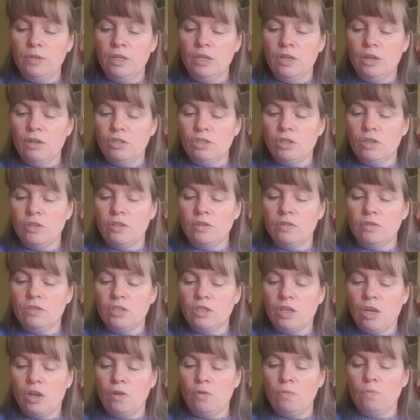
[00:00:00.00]
you know, so
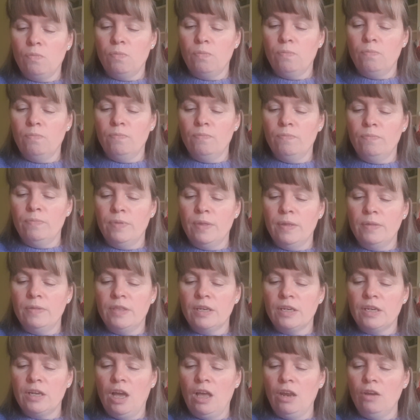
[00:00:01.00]

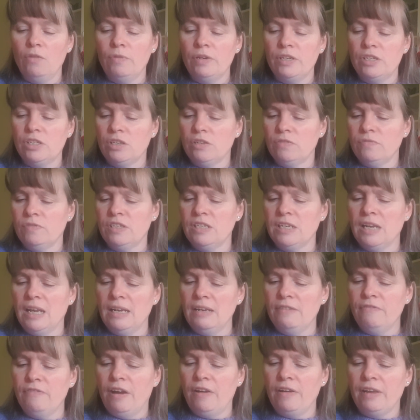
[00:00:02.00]
the colour is sort of
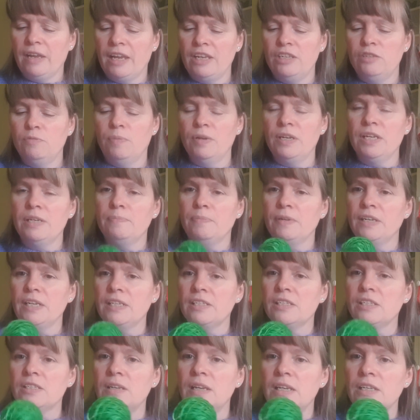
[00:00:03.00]
slightly variegated, but
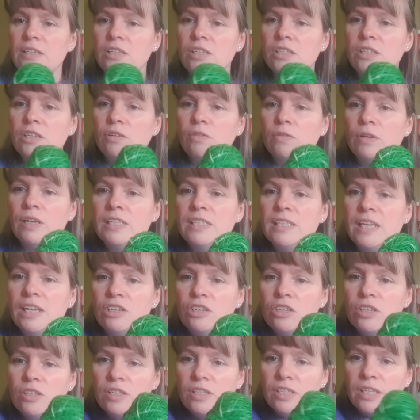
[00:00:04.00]
it's still
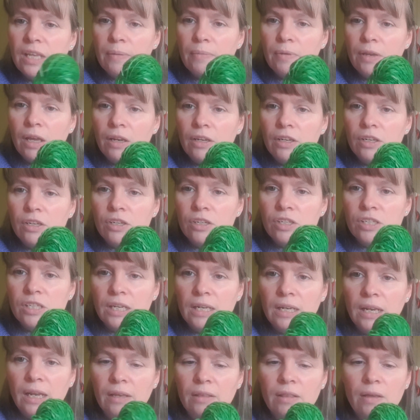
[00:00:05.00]
essentially the same colour. You can
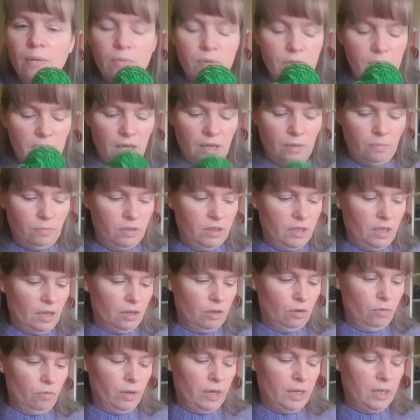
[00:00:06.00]
see like that with
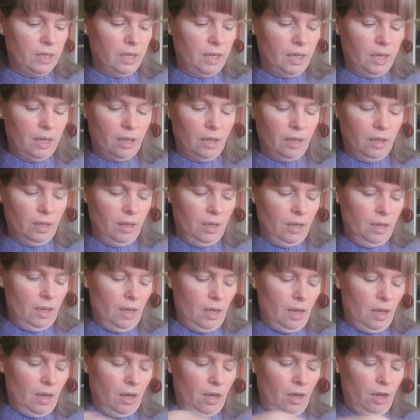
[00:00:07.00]
that green here.
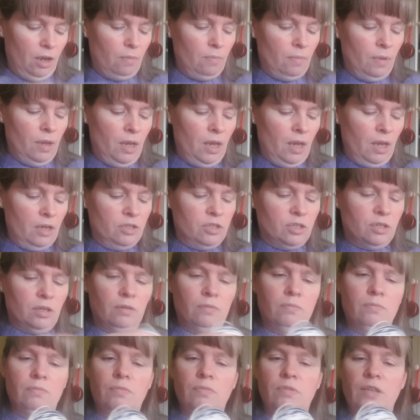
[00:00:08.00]

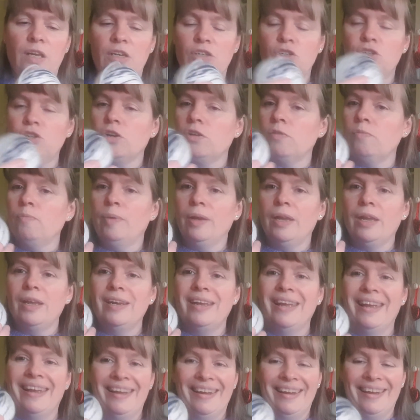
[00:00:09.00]
So that shouldn't be in
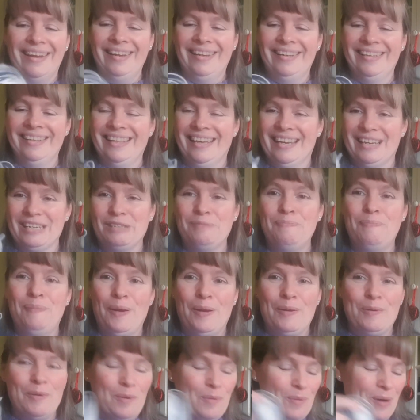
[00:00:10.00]
here. That's
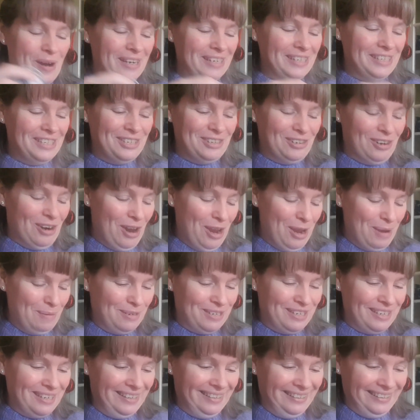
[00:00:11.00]
blue and white
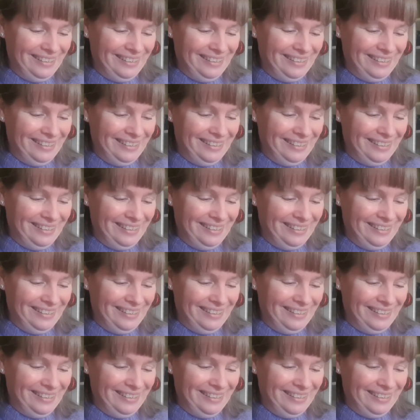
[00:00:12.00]
stripes.